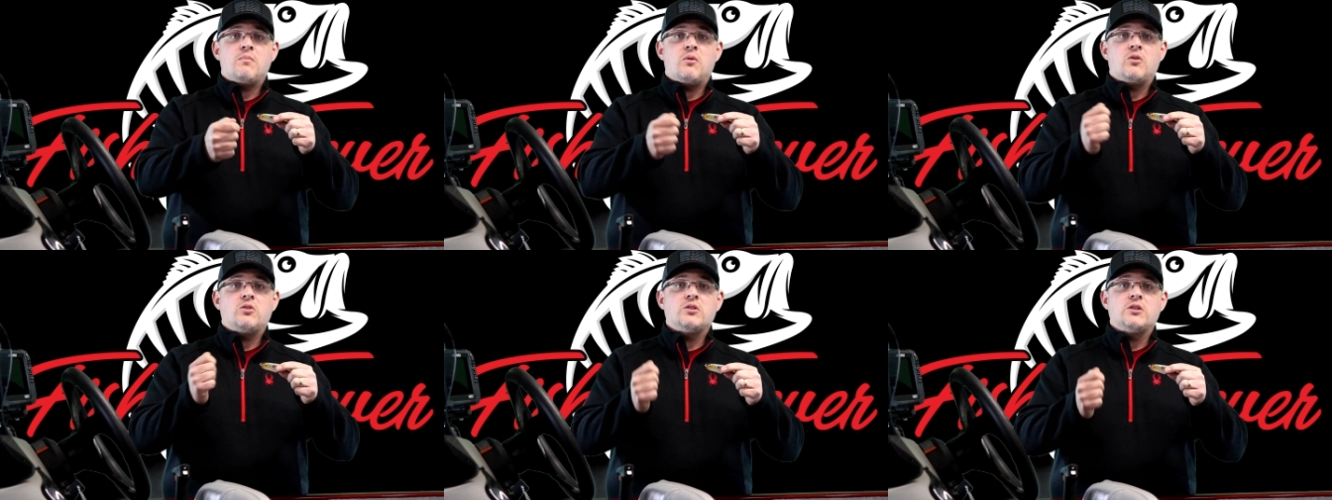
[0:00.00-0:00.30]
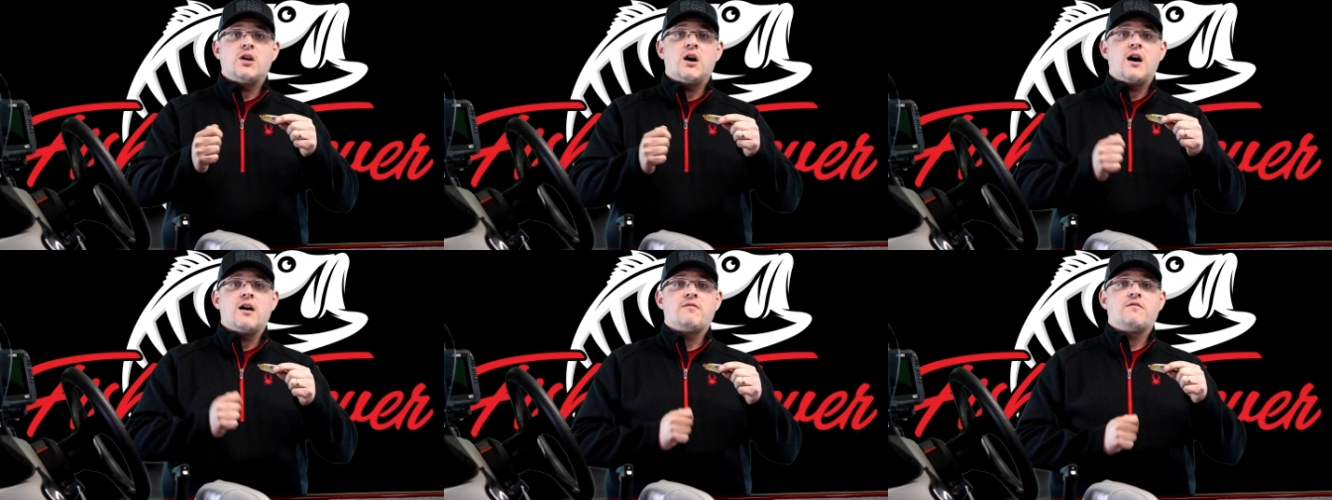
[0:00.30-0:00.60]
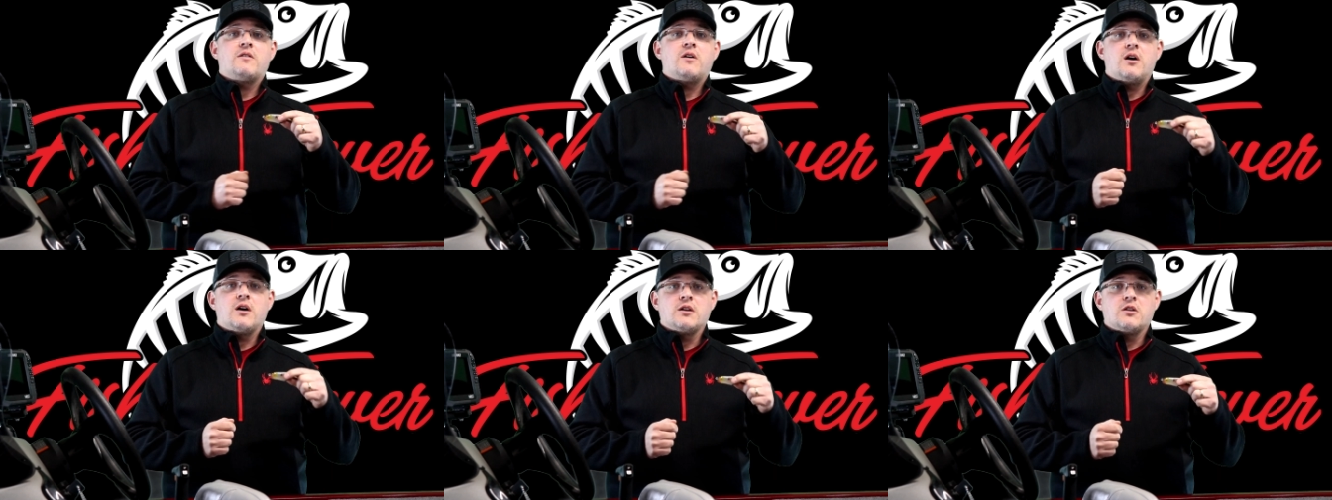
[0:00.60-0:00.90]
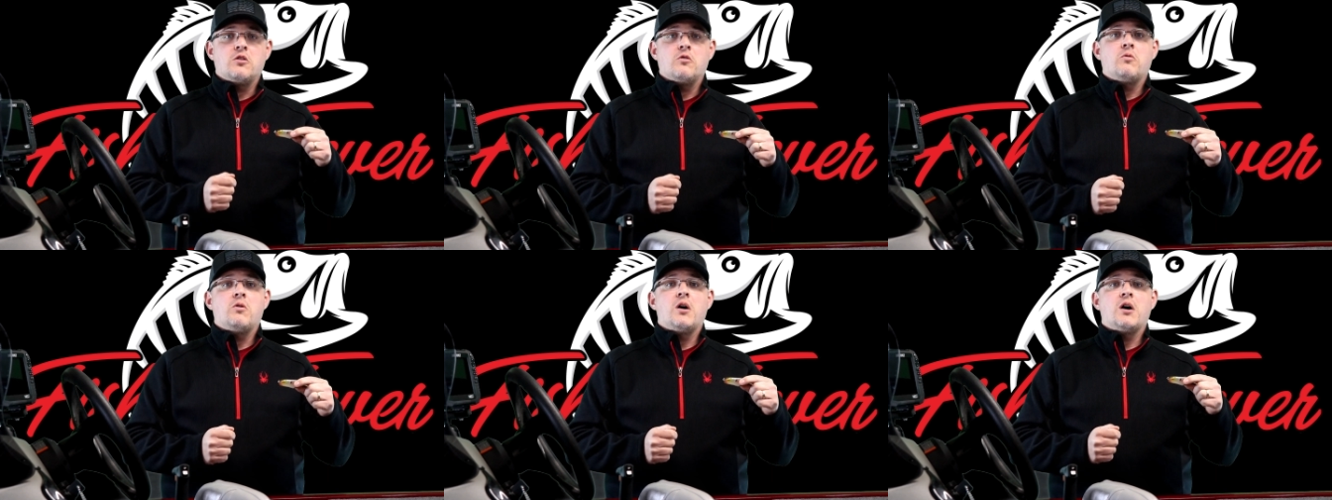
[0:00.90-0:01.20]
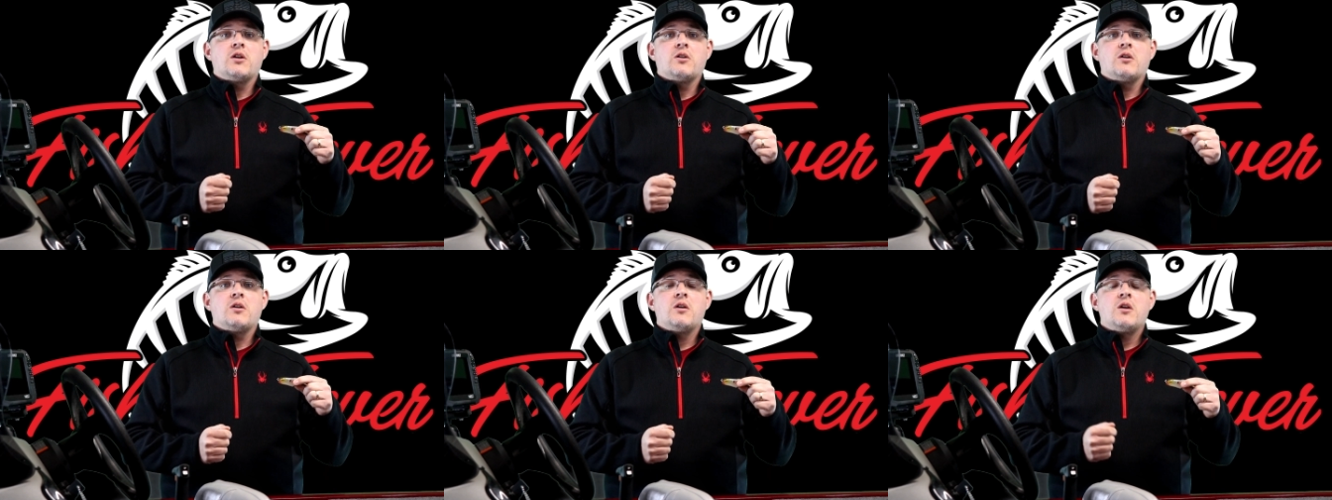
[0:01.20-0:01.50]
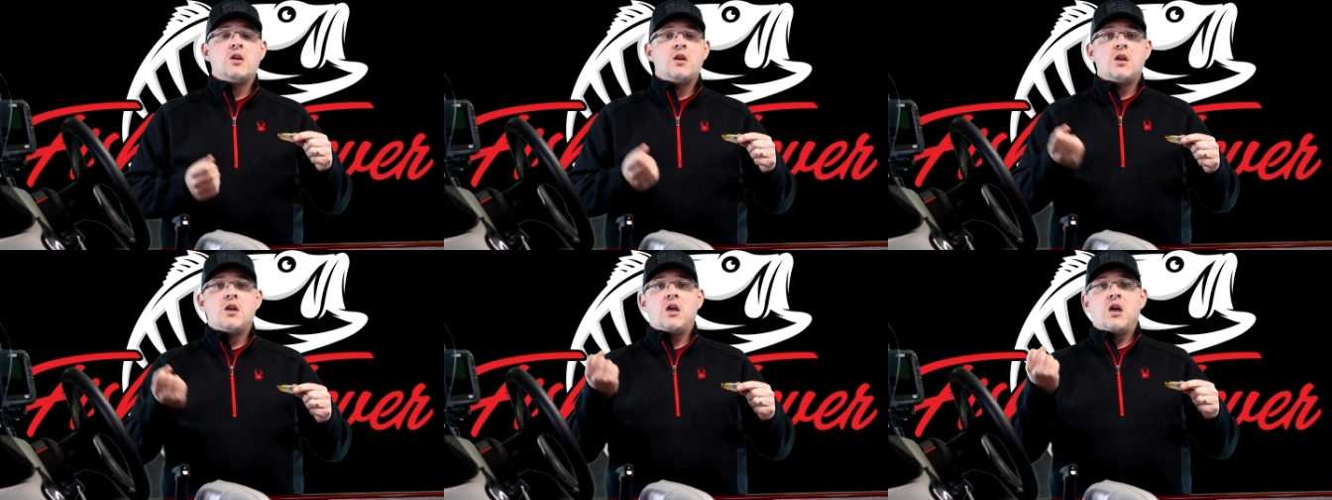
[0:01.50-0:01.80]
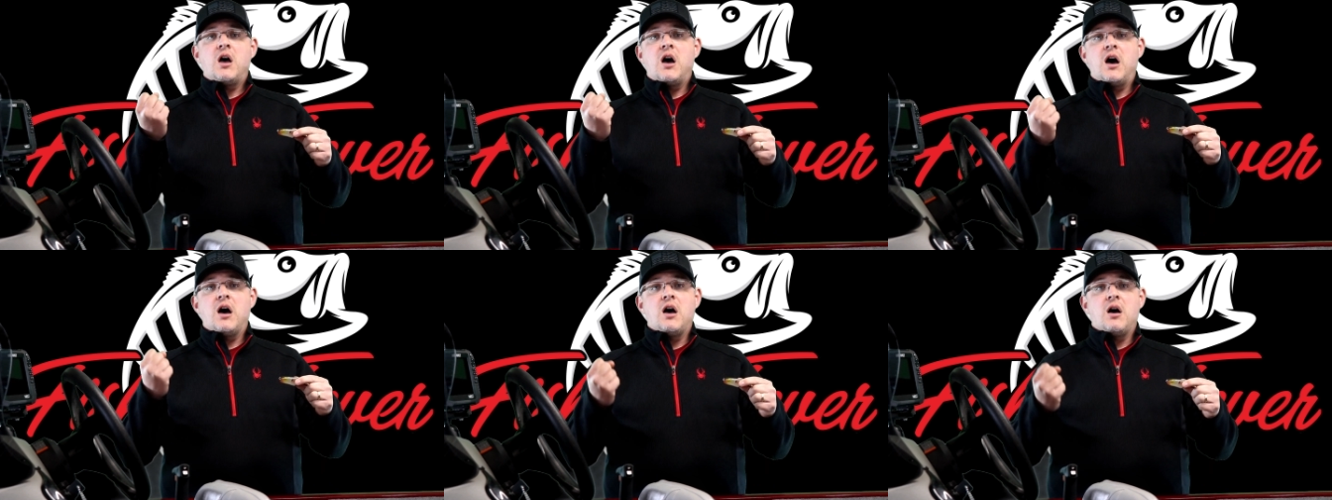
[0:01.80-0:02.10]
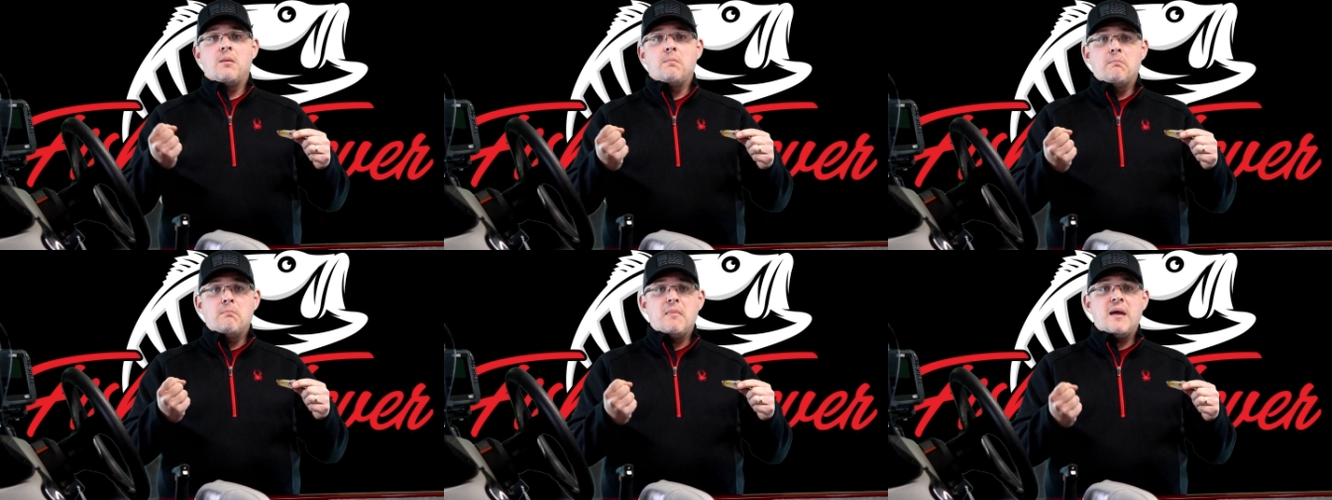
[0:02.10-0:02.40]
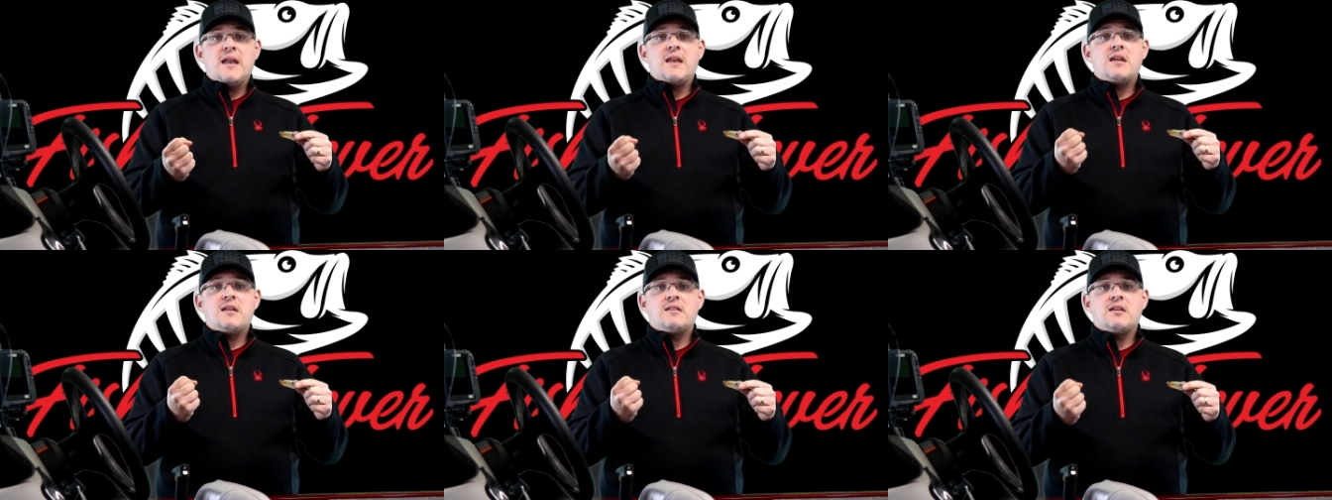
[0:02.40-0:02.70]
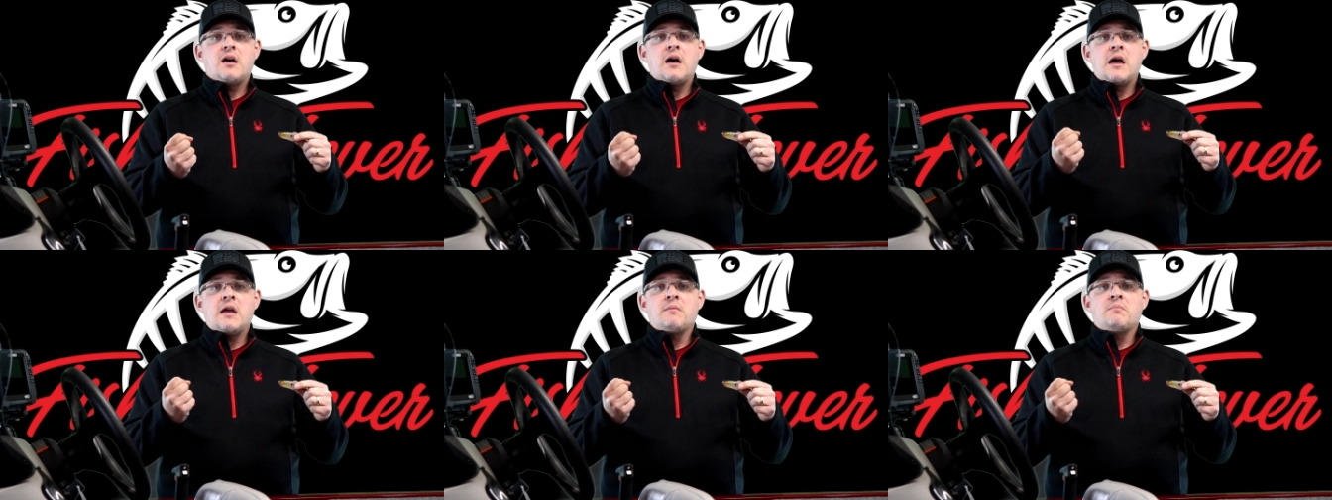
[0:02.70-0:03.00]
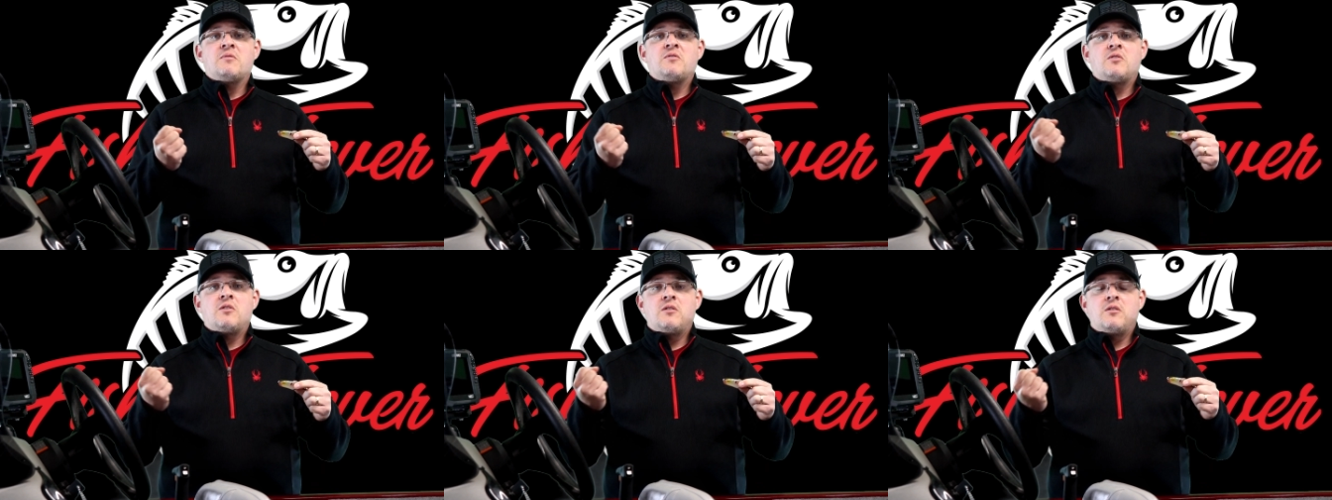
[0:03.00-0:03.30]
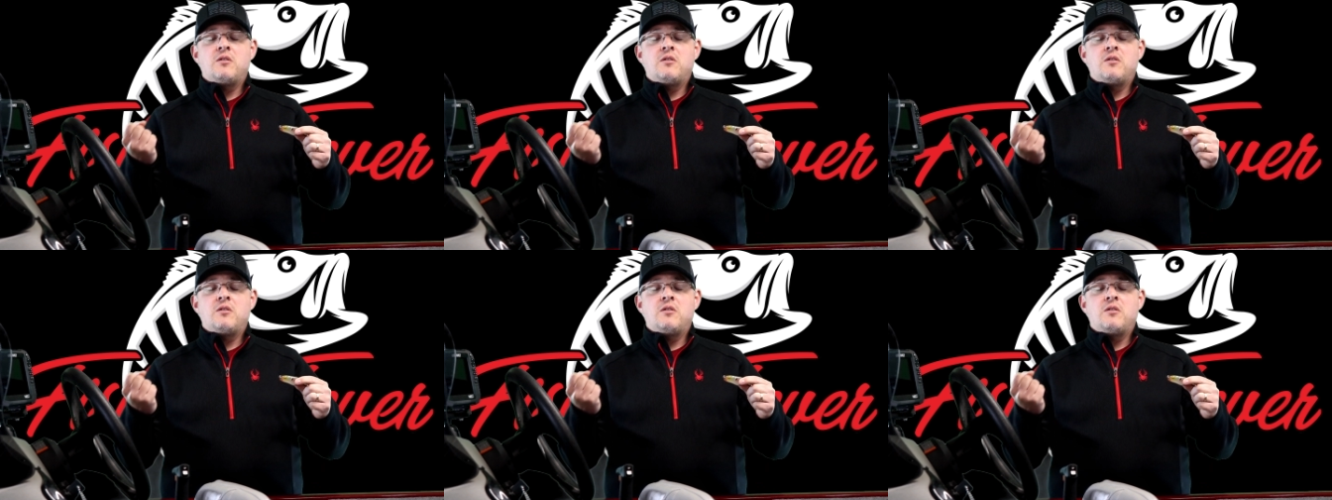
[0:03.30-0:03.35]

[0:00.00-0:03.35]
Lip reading: pull it off onto the water. Many times